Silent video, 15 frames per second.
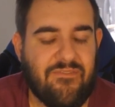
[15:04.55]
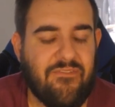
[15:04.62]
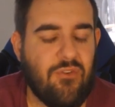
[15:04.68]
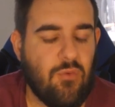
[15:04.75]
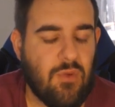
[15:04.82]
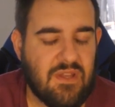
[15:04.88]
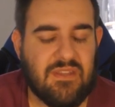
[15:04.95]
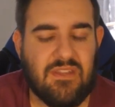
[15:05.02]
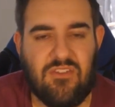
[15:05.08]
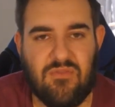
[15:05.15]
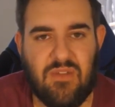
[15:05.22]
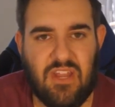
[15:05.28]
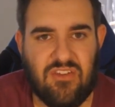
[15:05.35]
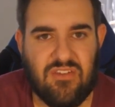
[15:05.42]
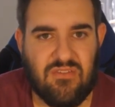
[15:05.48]
for one
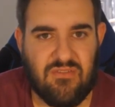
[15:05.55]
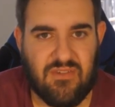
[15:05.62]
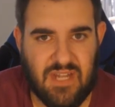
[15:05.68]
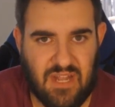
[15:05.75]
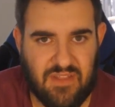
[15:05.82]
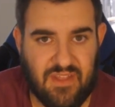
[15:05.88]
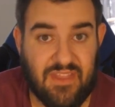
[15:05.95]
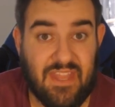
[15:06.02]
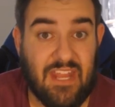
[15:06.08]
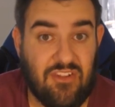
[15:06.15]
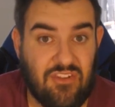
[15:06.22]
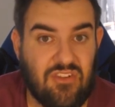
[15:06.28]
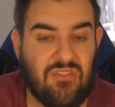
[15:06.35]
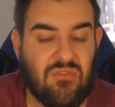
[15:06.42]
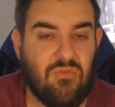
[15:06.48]
situation or another, they
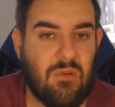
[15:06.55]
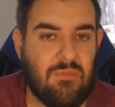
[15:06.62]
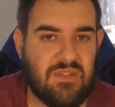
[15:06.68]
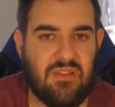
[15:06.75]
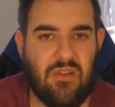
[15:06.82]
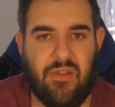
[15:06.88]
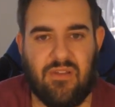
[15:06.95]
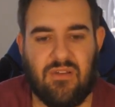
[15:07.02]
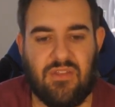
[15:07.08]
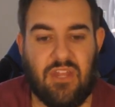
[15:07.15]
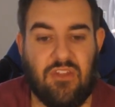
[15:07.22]
knew what was going on.